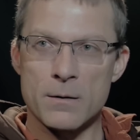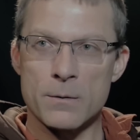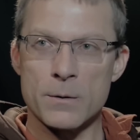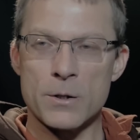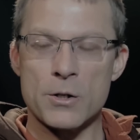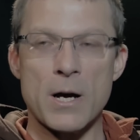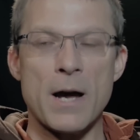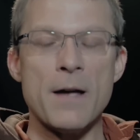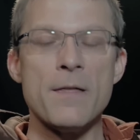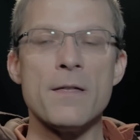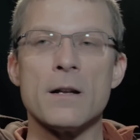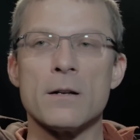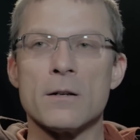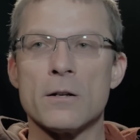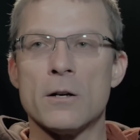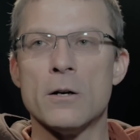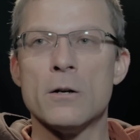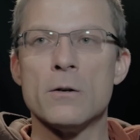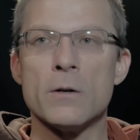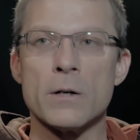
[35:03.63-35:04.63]
which I then
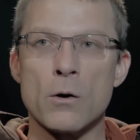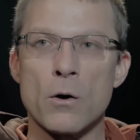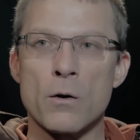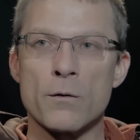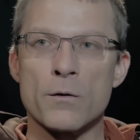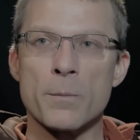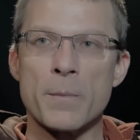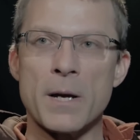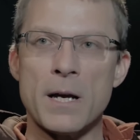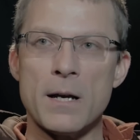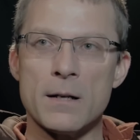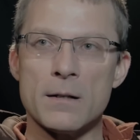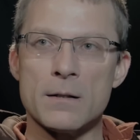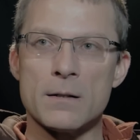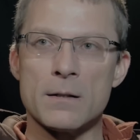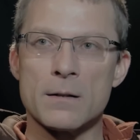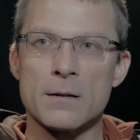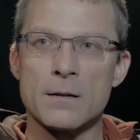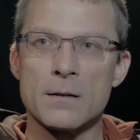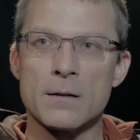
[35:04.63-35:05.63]
go and
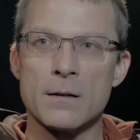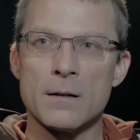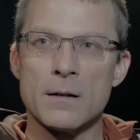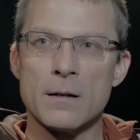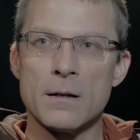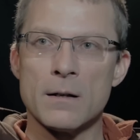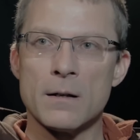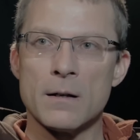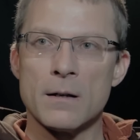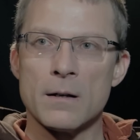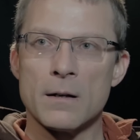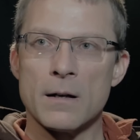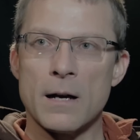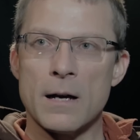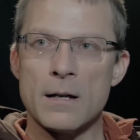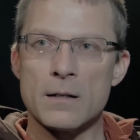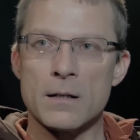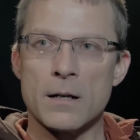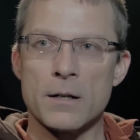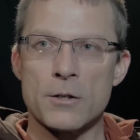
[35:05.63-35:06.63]
overpaint
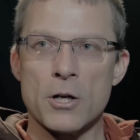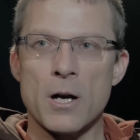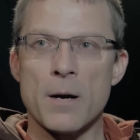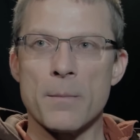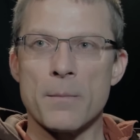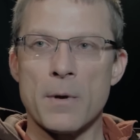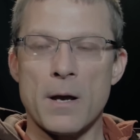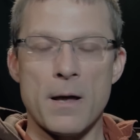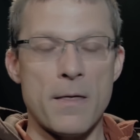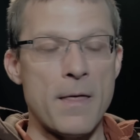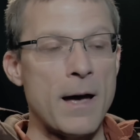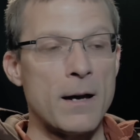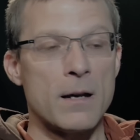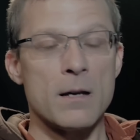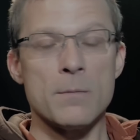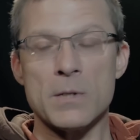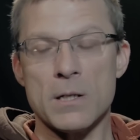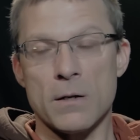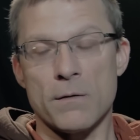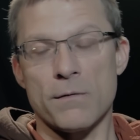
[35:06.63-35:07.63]
and touch up. And that
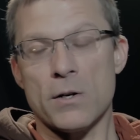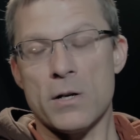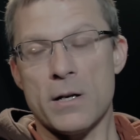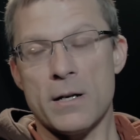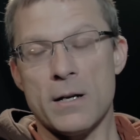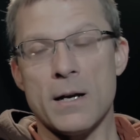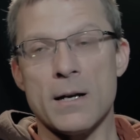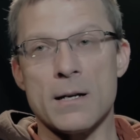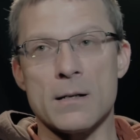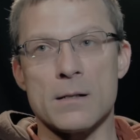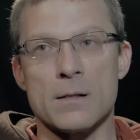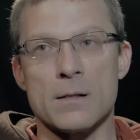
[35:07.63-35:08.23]
comes out very nice.